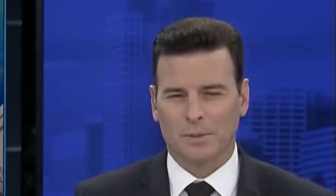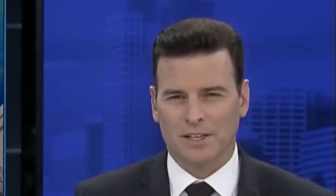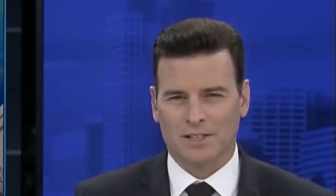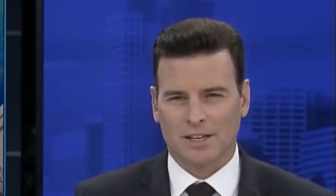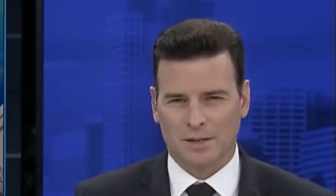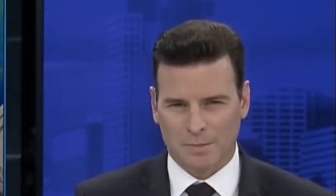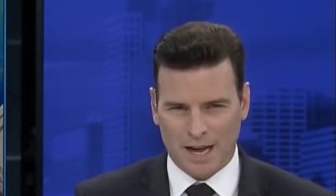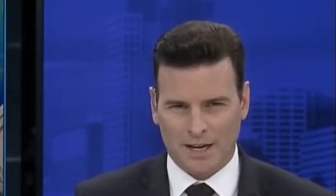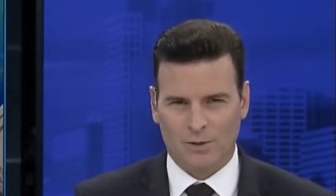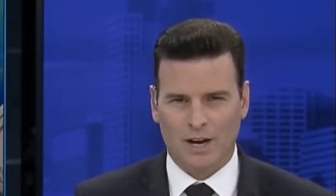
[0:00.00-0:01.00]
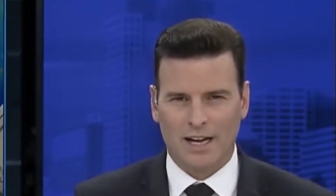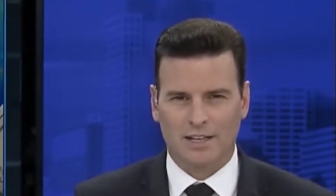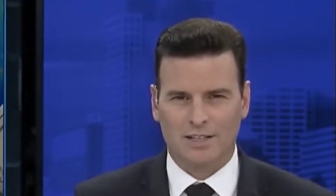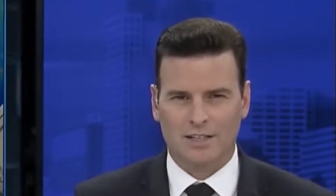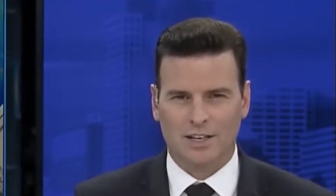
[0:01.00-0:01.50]
Money's Nathan Bachrach
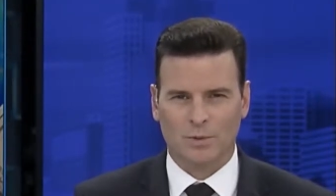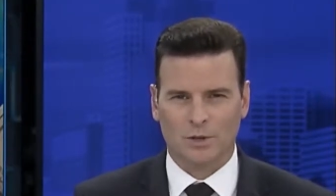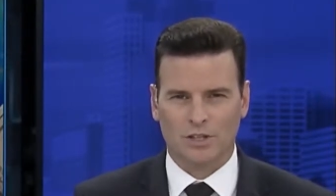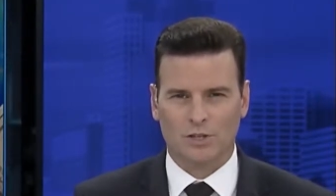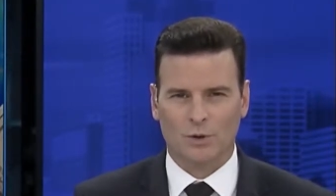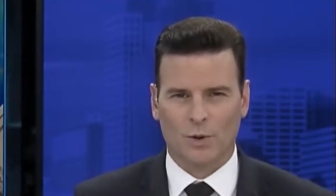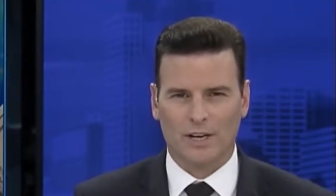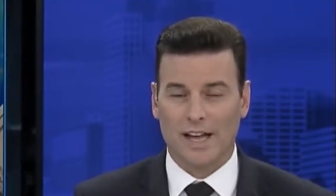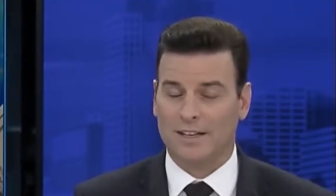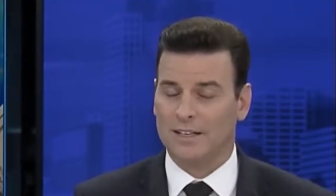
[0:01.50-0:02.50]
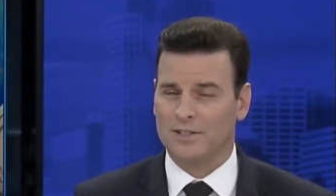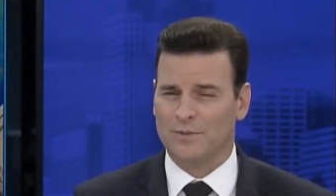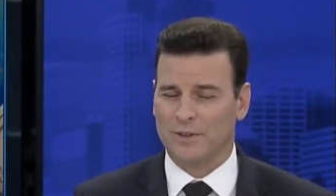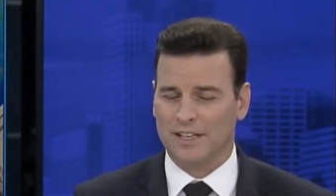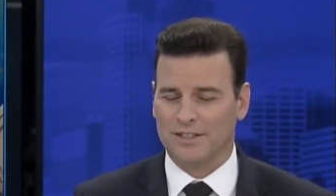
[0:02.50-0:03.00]
is here with the story and an easy
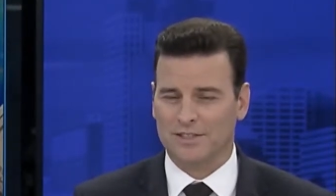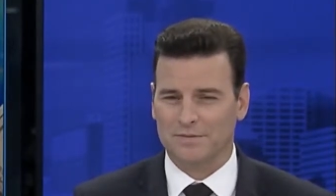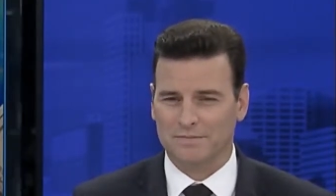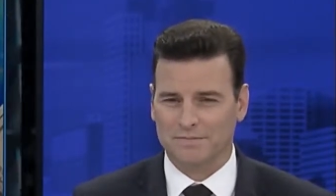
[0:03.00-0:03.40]
fix.